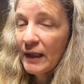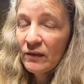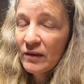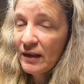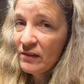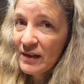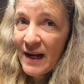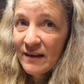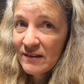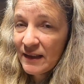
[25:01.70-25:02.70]
because it is
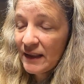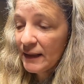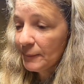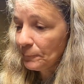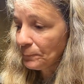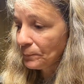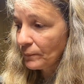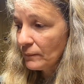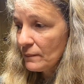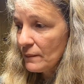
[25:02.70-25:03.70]
nasty.
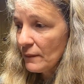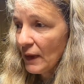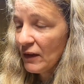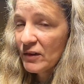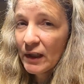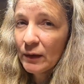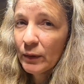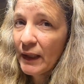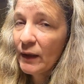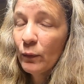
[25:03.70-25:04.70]
It's
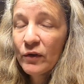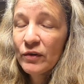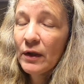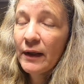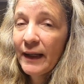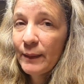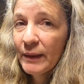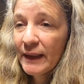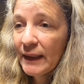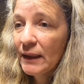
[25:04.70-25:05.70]
terrible. I don't wish it on
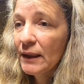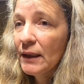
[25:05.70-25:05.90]
anybody.